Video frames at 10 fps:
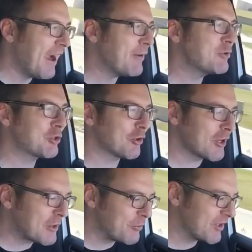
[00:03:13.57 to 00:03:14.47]
I'm
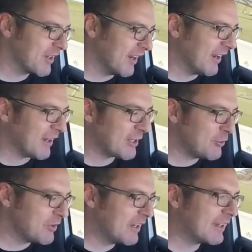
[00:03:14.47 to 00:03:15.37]
sure you
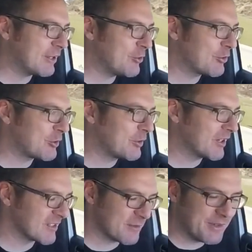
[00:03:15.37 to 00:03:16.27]
would get used to
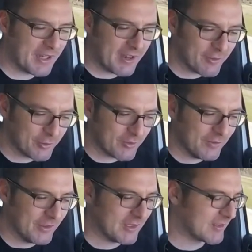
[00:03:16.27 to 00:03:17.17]
it, because I mean, I haven't
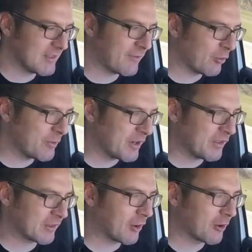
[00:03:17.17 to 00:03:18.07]
driven this, I've only been
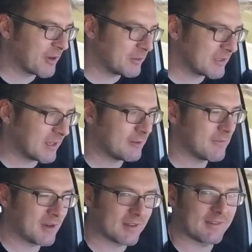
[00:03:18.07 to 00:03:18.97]
in this car maybe
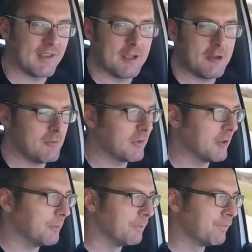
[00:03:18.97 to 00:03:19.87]
10 minutes,
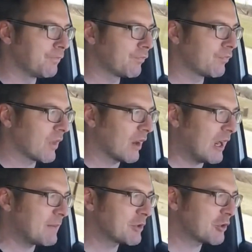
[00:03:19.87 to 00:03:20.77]
but
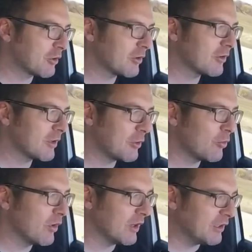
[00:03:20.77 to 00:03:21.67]
I'm sure you
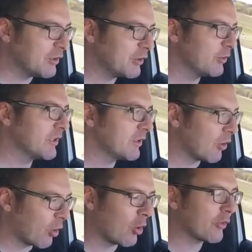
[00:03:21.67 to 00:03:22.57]
wouldn't do it
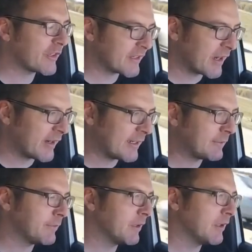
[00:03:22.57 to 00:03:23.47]
all the
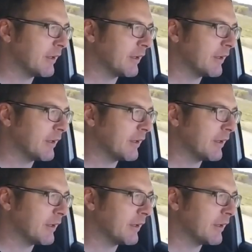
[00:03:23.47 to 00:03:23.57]
time.